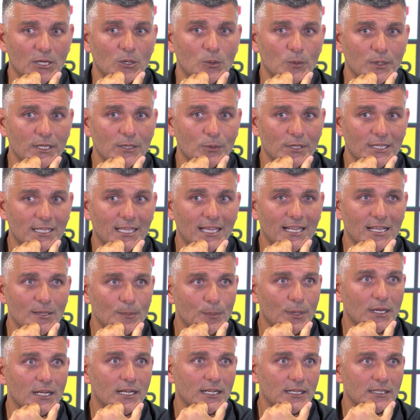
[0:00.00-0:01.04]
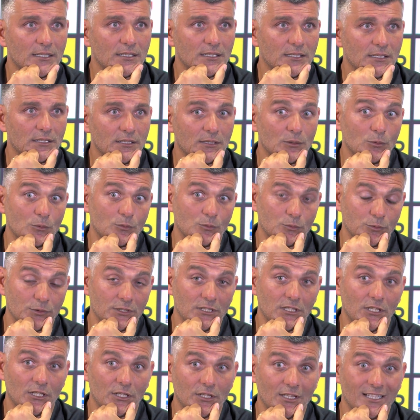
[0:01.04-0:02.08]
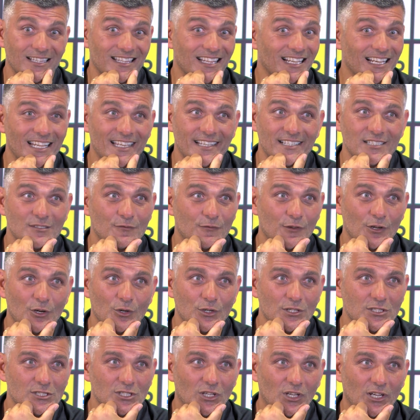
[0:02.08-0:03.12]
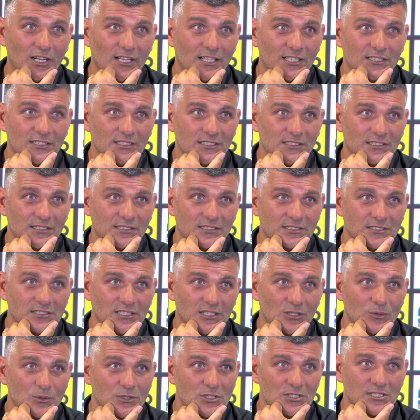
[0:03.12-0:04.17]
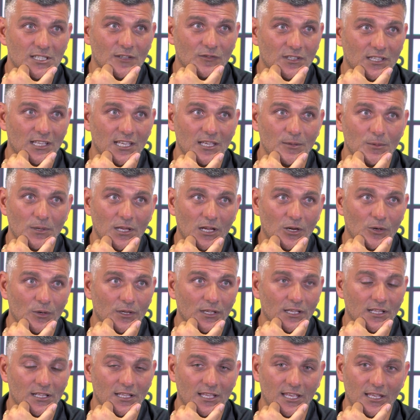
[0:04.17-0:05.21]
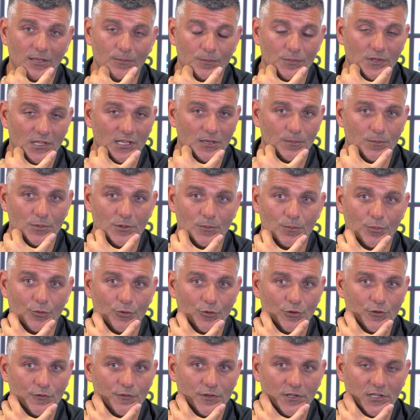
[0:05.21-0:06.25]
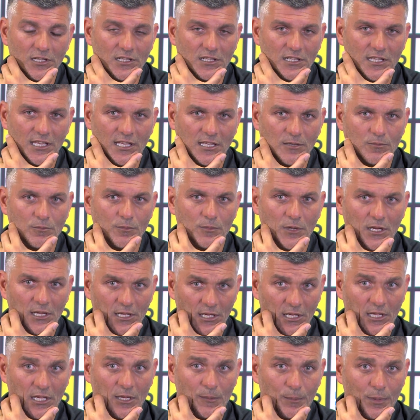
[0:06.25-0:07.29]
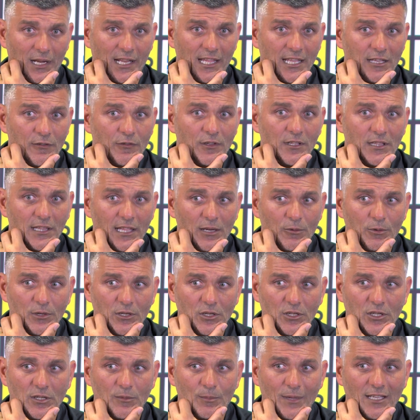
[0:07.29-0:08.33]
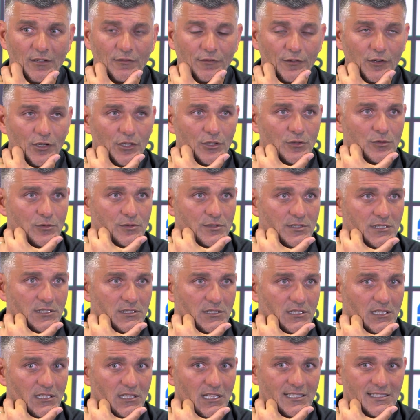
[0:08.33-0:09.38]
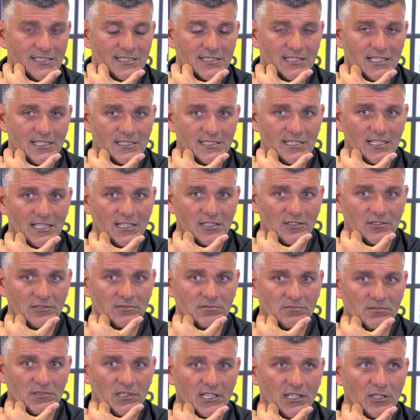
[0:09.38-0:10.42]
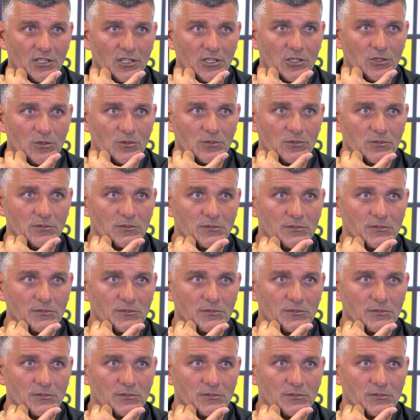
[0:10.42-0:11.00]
we're getting better. We know that the league's very tight, so we just have to keep going and keep improving and keep believing that we're going to make finals, and that's our goal.